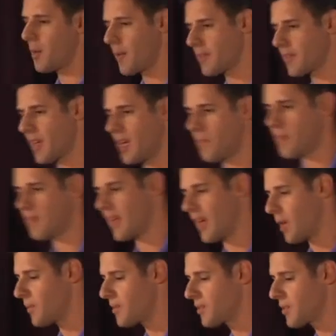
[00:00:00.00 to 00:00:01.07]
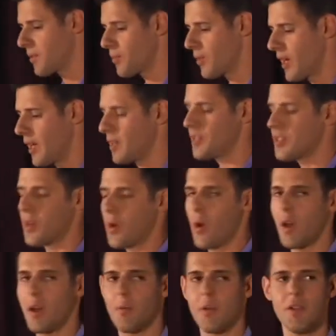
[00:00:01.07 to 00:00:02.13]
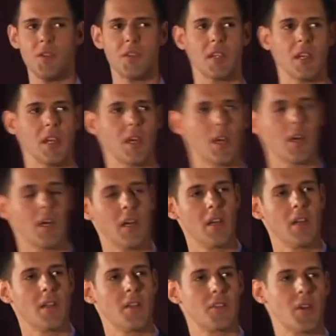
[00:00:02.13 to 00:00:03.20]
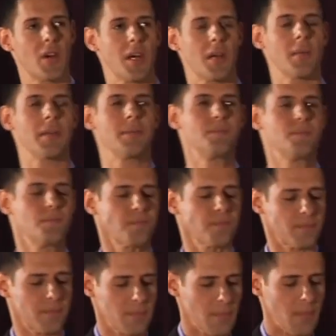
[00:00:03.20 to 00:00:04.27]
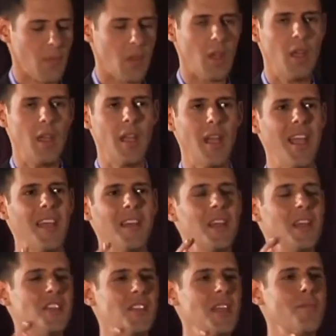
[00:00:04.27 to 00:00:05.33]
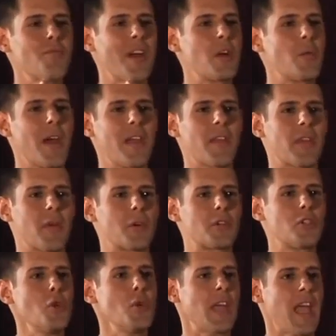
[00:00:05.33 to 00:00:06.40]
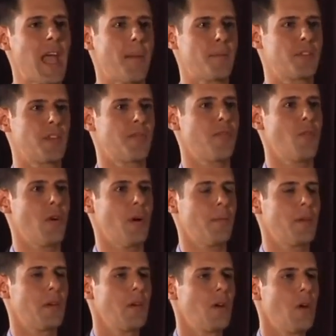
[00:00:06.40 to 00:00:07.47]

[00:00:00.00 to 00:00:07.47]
about the hypothalamus of the brain and so on, and we used to hear this argument. And it seemed right away that there were two camps that formed.